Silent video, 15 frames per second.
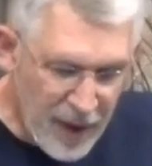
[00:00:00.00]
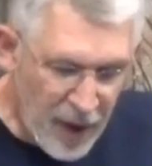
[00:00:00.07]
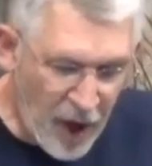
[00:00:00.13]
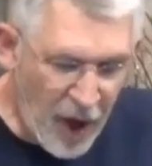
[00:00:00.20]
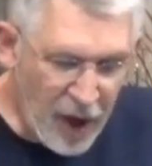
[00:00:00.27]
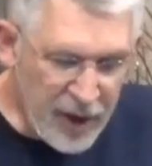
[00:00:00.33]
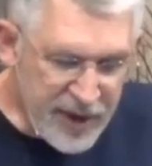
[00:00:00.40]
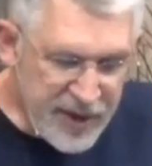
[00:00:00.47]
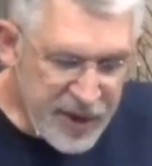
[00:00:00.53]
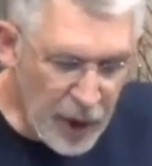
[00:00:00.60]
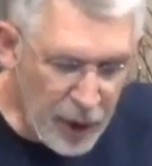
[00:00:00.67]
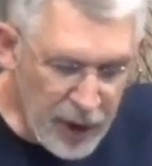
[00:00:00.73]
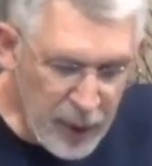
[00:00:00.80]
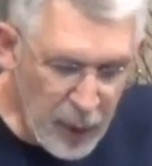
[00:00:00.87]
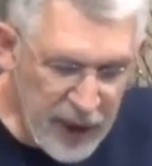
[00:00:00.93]
All his
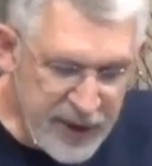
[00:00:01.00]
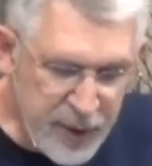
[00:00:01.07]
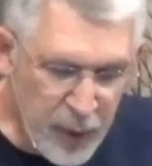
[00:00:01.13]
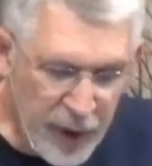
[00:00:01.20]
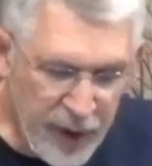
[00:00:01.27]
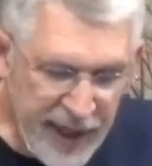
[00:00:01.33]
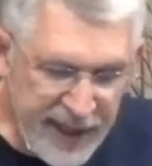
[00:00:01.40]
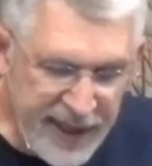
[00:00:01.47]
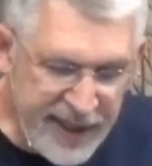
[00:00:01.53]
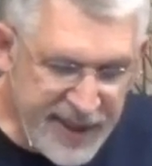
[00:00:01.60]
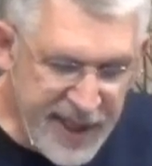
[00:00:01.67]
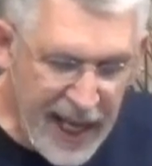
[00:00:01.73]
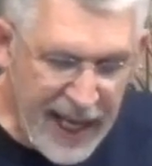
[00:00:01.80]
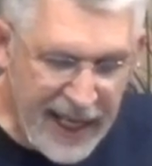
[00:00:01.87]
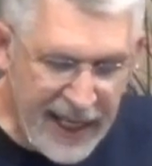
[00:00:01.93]
holy ones were in his
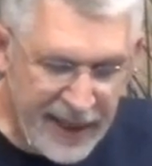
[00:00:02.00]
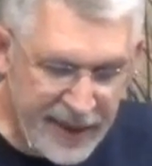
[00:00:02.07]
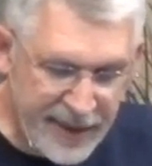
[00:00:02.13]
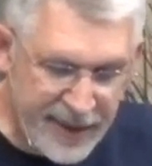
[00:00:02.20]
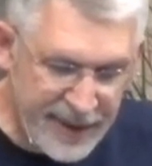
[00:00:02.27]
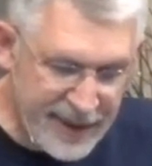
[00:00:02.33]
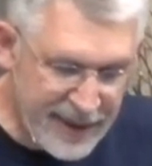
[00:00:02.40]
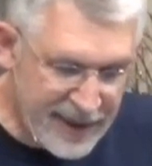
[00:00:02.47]
hand.